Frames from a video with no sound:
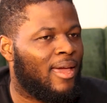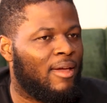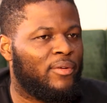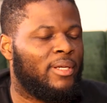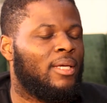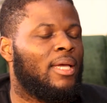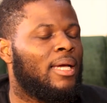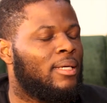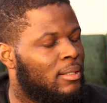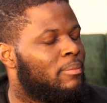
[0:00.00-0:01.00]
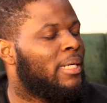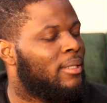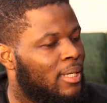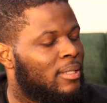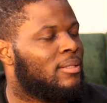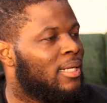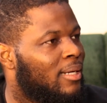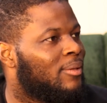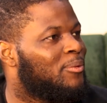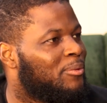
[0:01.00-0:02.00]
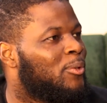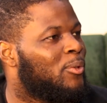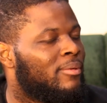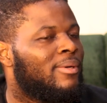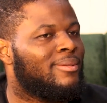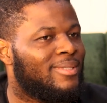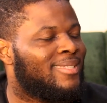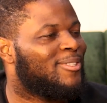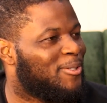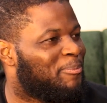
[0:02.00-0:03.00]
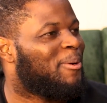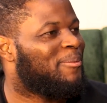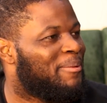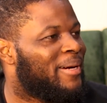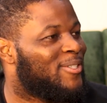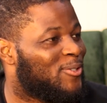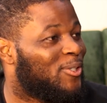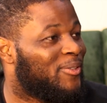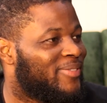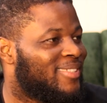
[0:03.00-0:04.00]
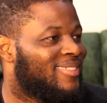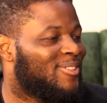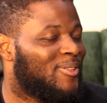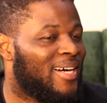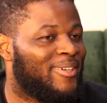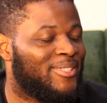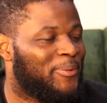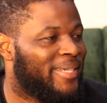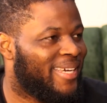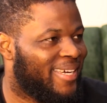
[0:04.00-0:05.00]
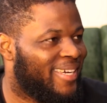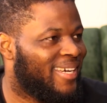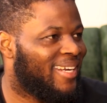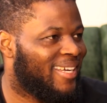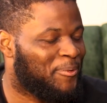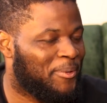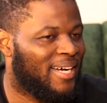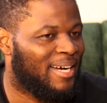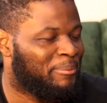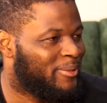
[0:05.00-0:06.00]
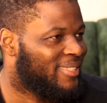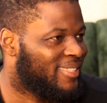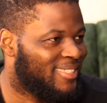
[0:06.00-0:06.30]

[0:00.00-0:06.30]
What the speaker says: every day I hit my decks like, oh, this is a problem I solved. So how did we get here? Like, what happened?